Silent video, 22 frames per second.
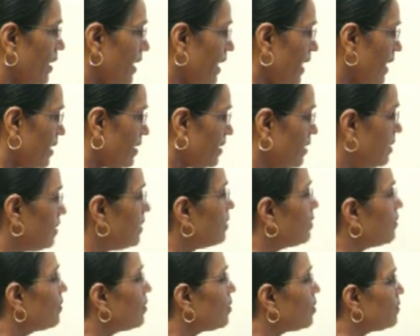Here
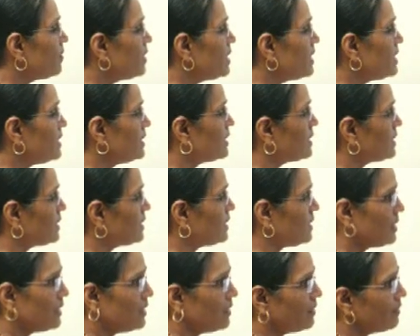from this
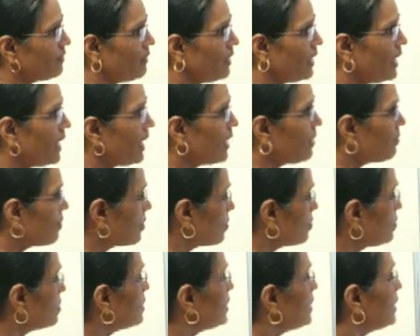we can
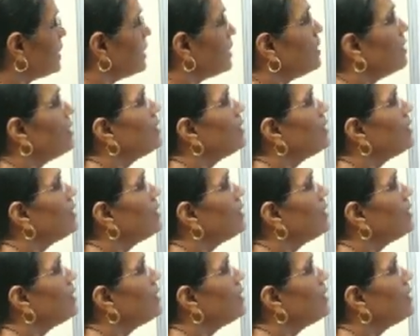proceed